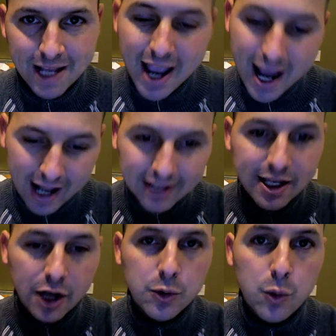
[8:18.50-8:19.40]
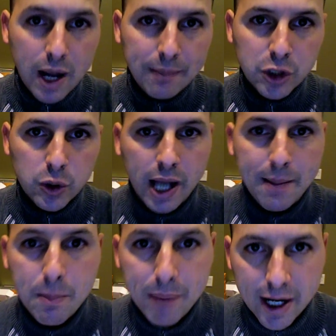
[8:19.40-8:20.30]
and I tell you what I'm doing.
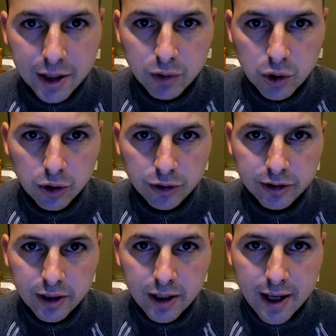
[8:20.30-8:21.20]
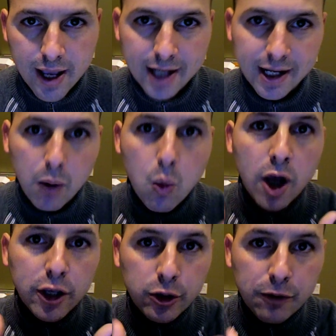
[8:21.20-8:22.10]
I'm obeying the rules, and I
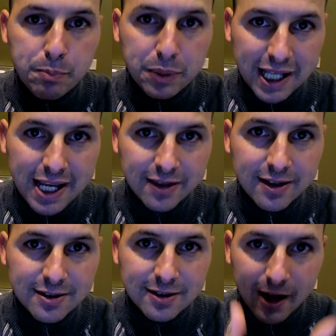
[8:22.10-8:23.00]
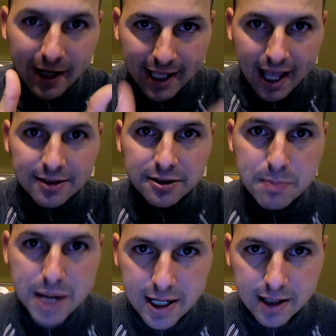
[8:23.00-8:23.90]
want you to play this against
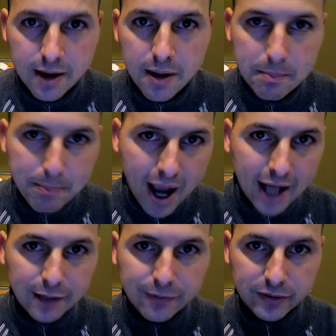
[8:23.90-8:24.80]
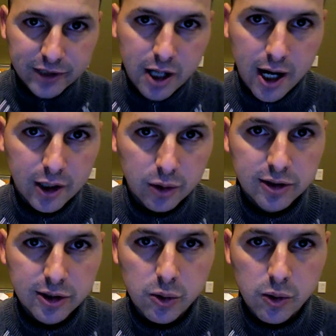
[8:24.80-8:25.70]
me. Buy it at
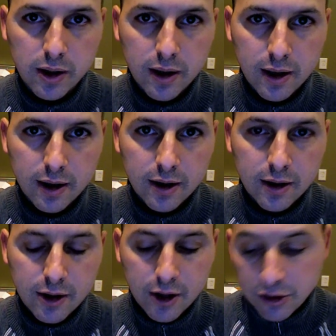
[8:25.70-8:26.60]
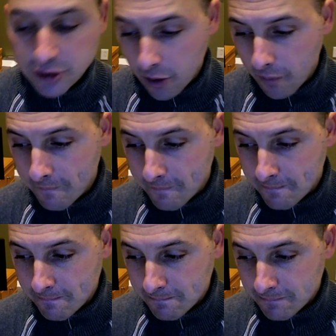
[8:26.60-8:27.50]
59.02. So
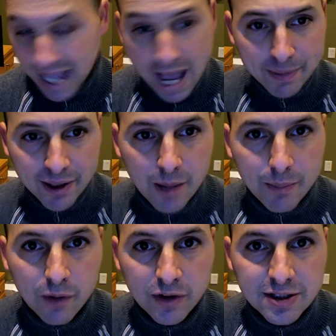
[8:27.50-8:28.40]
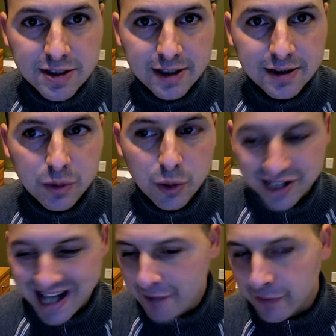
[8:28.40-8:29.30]
gapping up over 60 was
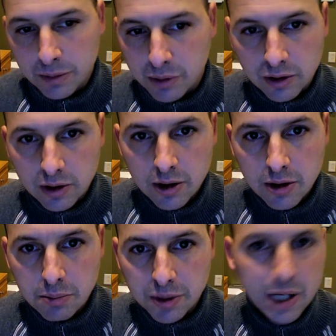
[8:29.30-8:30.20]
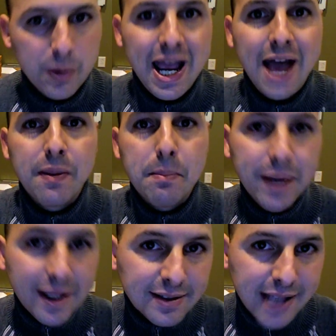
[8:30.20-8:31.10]
inevitable. But then we had the
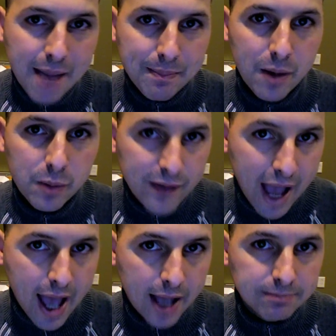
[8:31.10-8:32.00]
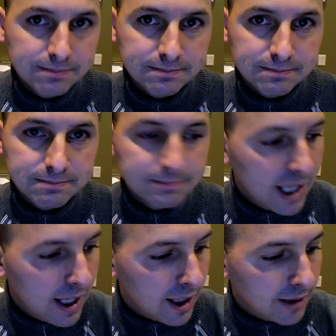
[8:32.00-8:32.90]
biggest gap up we've had
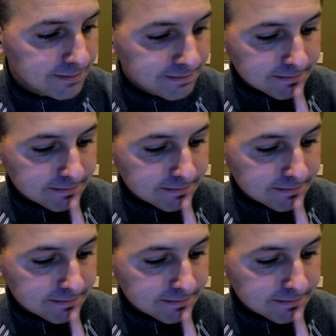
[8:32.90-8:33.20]
in